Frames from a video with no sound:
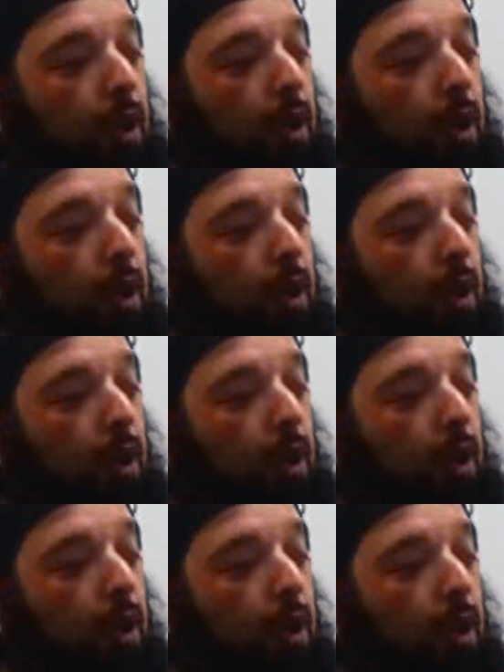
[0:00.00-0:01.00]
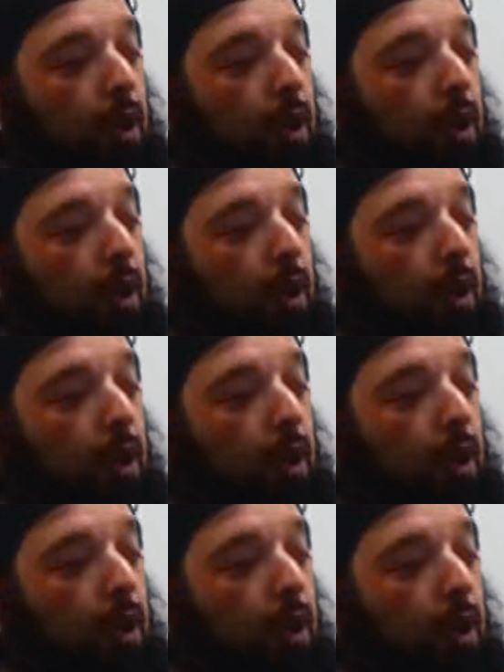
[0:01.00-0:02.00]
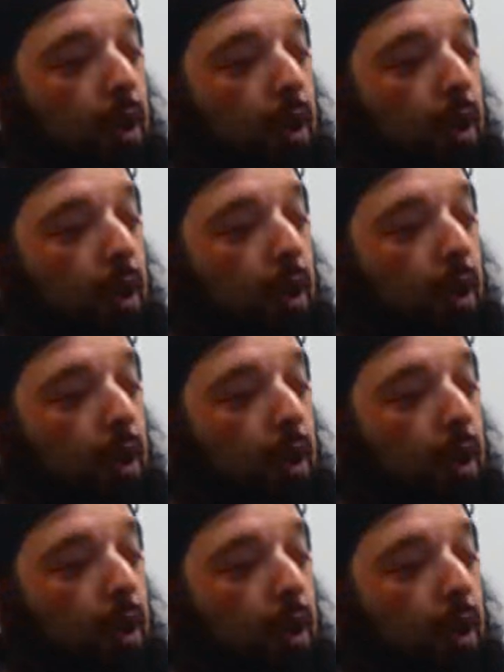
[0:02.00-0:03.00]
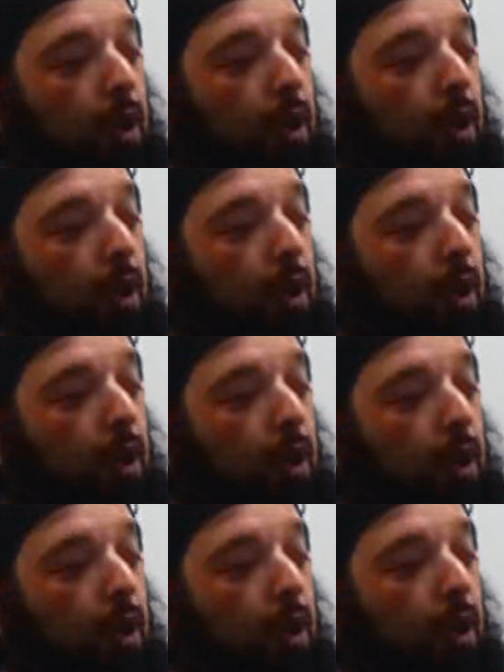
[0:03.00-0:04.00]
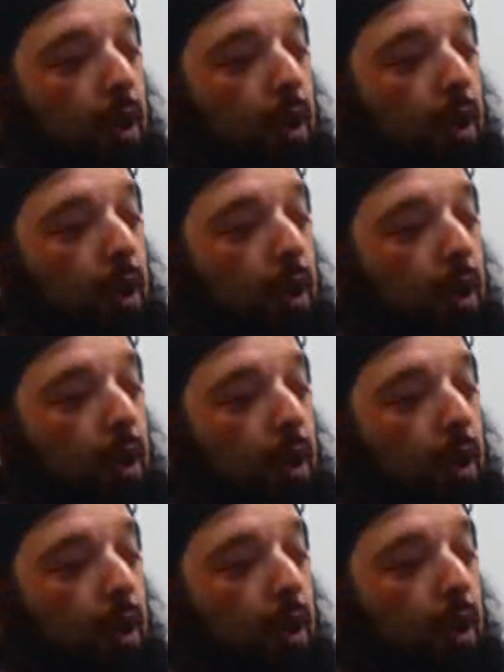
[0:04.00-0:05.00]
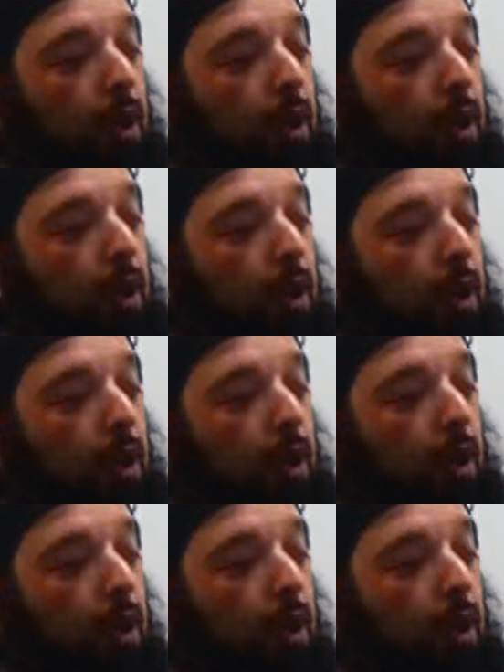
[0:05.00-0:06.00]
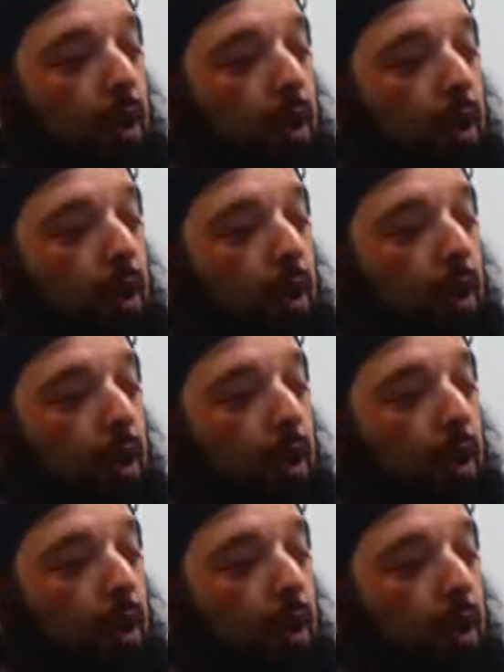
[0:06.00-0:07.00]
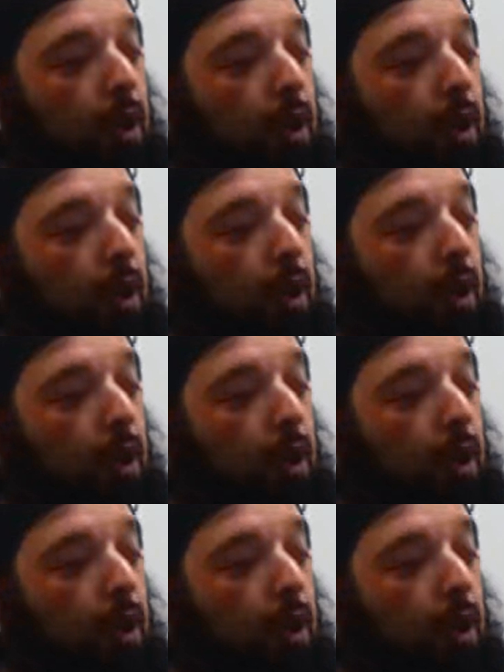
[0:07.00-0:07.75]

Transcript: (no one is talking)